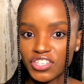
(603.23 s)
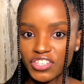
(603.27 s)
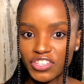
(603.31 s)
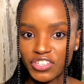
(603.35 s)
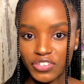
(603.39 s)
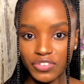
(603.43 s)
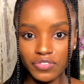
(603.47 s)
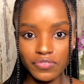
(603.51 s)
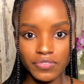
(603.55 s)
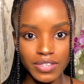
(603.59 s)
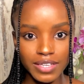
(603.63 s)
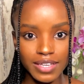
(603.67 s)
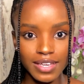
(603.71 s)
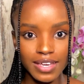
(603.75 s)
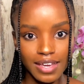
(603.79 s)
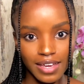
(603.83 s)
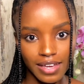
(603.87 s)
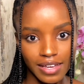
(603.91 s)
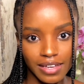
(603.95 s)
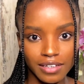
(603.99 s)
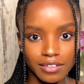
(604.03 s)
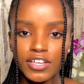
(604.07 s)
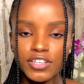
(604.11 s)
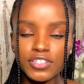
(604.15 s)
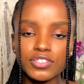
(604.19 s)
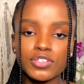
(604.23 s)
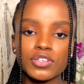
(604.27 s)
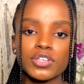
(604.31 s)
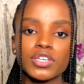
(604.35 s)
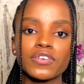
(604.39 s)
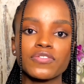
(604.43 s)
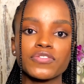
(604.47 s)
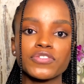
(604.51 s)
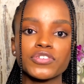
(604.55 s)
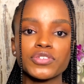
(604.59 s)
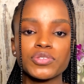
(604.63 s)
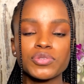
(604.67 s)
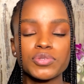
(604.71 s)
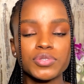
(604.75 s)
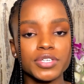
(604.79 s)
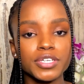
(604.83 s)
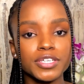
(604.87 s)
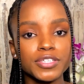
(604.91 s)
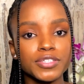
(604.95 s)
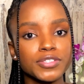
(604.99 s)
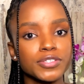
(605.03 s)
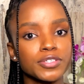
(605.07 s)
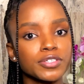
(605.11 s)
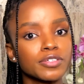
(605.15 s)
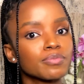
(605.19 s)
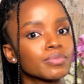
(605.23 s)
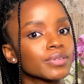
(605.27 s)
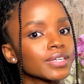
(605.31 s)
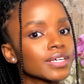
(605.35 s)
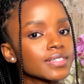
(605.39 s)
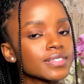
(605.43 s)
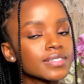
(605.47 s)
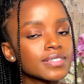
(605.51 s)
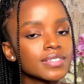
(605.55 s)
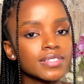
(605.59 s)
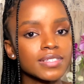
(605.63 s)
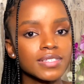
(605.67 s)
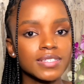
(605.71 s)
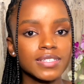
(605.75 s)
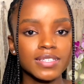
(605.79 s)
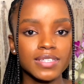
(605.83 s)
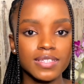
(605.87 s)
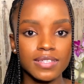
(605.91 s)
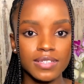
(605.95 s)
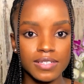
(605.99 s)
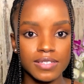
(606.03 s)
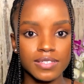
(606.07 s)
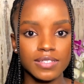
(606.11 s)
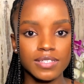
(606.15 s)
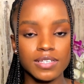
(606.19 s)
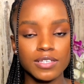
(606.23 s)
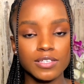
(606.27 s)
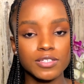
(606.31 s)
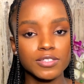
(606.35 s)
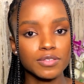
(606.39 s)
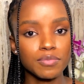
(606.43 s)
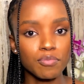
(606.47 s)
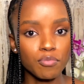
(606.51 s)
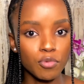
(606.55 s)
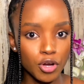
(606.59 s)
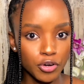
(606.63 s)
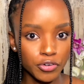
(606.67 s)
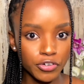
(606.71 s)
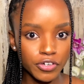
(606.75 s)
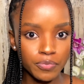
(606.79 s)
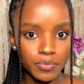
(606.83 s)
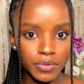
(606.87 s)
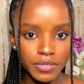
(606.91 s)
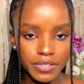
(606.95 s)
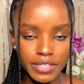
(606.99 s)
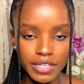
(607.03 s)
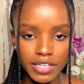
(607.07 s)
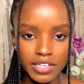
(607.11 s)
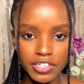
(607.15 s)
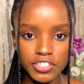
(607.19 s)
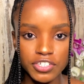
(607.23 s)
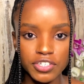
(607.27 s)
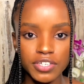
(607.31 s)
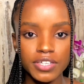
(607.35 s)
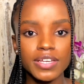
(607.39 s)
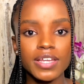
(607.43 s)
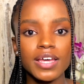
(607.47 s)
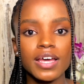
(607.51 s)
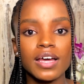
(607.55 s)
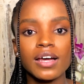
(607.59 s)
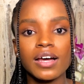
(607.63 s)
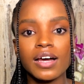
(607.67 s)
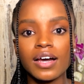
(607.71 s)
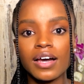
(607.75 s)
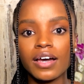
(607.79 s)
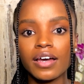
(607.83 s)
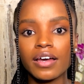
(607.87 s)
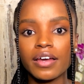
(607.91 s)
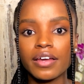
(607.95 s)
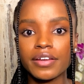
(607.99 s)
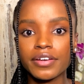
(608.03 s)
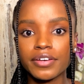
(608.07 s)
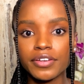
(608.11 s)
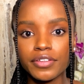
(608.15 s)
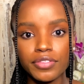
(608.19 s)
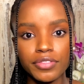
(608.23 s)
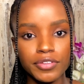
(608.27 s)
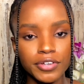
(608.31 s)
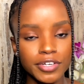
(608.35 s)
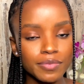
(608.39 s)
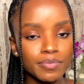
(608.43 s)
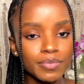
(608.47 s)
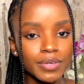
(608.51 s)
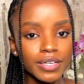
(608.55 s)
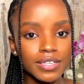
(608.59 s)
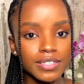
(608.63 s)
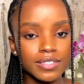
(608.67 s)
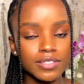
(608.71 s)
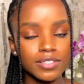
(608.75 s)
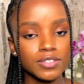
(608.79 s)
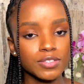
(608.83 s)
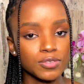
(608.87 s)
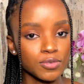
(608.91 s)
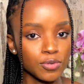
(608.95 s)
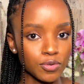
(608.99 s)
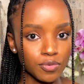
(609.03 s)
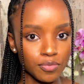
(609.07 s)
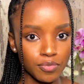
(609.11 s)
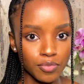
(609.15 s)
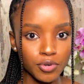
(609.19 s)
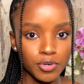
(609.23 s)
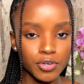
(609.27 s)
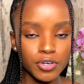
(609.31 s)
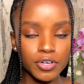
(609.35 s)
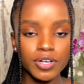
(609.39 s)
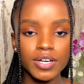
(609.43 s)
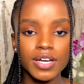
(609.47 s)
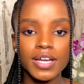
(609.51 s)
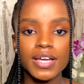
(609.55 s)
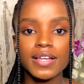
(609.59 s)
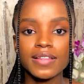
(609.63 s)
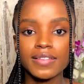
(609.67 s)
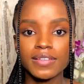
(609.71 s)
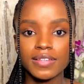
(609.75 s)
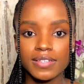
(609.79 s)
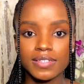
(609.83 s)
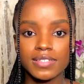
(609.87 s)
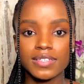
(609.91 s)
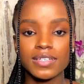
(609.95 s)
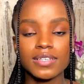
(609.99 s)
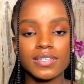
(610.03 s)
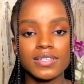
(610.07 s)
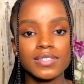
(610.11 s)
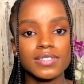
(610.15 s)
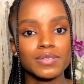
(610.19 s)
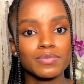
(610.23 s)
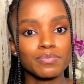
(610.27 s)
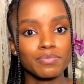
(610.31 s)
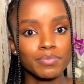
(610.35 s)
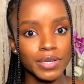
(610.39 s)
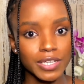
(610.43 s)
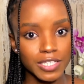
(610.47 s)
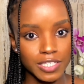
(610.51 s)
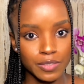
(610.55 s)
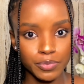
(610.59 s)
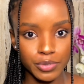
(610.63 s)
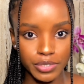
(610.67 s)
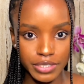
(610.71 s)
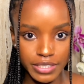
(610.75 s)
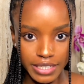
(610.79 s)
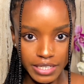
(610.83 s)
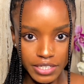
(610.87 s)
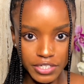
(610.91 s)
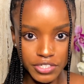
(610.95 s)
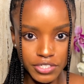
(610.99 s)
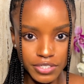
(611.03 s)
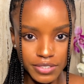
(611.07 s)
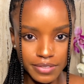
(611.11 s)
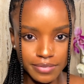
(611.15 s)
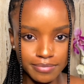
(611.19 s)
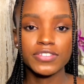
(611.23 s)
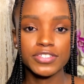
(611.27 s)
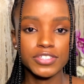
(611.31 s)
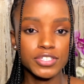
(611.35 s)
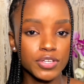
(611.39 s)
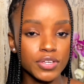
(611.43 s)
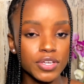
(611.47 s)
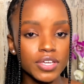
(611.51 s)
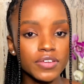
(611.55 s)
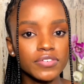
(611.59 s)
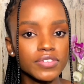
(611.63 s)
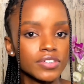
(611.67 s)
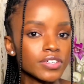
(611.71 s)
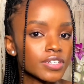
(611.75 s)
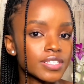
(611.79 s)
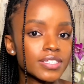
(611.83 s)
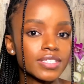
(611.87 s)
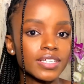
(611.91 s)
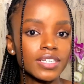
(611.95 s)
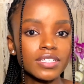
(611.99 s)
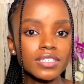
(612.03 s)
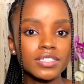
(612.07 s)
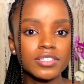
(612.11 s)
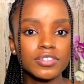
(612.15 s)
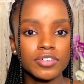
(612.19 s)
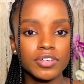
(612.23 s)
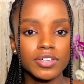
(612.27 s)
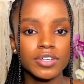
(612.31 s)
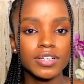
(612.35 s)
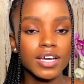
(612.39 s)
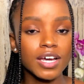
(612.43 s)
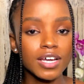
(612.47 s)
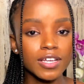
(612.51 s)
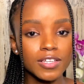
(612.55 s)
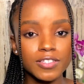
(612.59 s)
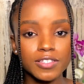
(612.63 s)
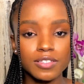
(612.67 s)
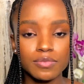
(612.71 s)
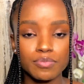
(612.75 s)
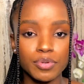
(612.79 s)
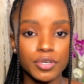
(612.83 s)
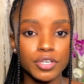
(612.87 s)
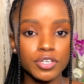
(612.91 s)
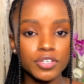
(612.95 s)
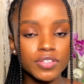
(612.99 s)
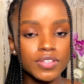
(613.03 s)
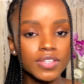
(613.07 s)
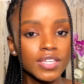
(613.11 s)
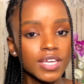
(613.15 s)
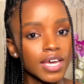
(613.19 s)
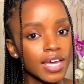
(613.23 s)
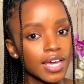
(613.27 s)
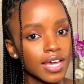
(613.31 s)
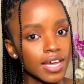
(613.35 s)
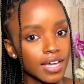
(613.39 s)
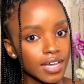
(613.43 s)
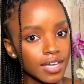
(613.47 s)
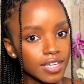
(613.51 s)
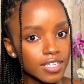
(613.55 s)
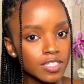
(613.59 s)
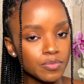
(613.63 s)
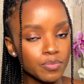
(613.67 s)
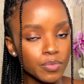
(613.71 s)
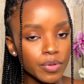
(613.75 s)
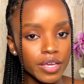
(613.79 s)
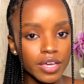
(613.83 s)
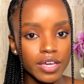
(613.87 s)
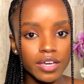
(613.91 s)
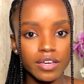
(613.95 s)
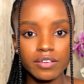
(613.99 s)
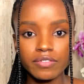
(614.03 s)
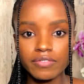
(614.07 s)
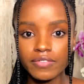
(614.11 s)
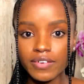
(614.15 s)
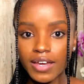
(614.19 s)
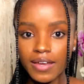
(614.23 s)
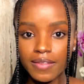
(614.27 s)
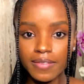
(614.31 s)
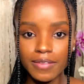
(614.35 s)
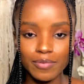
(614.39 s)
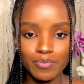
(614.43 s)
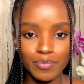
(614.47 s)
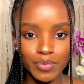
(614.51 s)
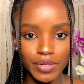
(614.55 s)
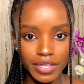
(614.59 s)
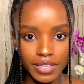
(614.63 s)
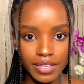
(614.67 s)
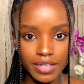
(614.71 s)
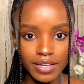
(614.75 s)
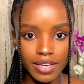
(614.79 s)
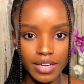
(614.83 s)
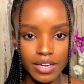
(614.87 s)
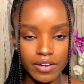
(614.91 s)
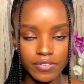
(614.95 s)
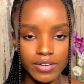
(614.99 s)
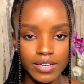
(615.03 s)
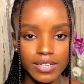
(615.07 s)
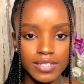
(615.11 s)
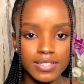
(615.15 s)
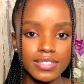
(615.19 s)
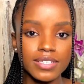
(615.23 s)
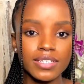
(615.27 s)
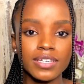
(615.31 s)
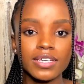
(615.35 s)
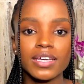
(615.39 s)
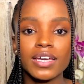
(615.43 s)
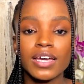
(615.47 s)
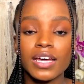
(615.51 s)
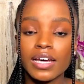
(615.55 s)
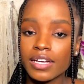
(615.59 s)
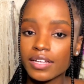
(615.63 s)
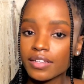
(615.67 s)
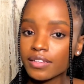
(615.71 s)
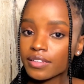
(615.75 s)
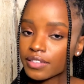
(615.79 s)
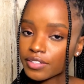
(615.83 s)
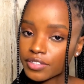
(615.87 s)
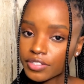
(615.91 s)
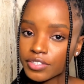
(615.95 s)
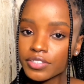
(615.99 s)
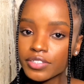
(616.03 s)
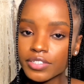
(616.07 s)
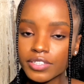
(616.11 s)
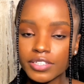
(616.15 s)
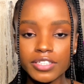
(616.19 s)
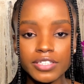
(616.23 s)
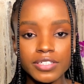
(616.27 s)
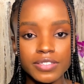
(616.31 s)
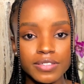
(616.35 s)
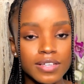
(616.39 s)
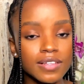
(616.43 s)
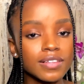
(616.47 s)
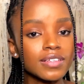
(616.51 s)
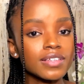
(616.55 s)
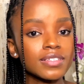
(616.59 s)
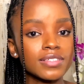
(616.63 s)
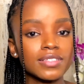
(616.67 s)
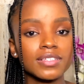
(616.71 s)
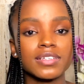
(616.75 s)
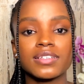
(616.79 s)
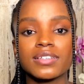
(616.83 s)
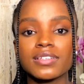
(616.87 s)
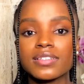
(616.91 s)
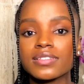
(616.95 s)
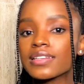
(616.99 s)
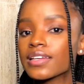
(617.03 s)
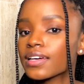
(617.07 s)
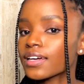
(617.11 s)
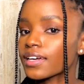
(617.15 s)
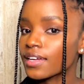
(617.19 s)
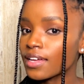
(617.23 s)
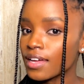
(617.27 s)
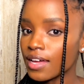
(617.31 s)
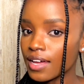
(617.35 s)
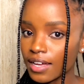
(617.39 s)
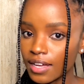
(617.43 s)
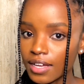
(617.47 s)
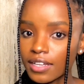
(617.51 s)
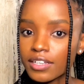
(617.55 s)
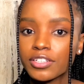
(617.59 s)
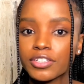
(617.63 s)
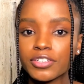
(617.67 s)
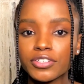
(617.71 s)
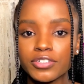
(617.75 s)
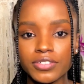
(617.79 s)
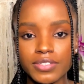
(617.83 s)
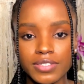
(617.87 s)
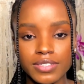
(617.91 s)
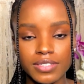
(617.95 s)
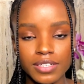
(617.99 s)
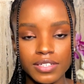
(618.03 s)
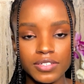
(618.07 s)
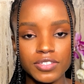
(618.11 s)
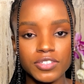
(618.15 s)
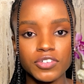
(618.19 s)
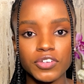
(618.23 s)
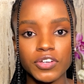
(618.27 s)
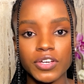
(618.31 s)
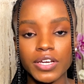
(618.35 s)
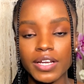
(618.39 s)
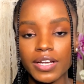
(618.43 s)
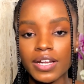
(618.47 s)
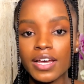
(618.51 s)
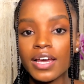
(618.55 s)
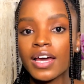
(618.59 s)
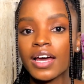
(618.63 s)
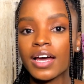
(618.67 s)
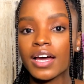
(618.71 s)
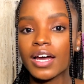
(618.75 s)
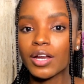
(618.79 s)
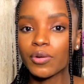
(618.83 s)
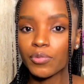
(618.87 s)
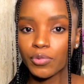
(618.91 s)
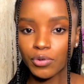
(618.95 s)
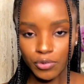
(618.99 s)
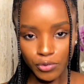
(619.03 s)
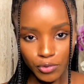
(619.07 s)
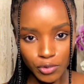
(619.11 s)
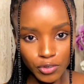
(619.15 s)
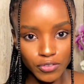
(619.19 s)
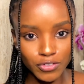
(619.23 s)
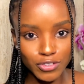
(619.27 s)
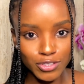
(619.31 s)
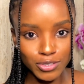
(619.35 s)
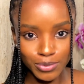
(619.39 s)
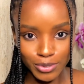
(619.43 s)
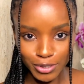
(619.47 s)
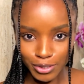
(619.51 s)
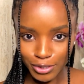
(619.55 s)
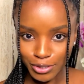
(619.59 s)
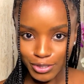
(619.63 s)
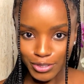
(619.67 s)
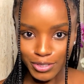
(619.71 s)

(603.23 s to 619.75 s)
UVA. So if you see 2 pluses, this is moderate protection, and 3 pluses or more, this is best protection. So if your sunscreen has both SPF and the PA rating, then you know that this is a hella good sunscreen and we're off to a good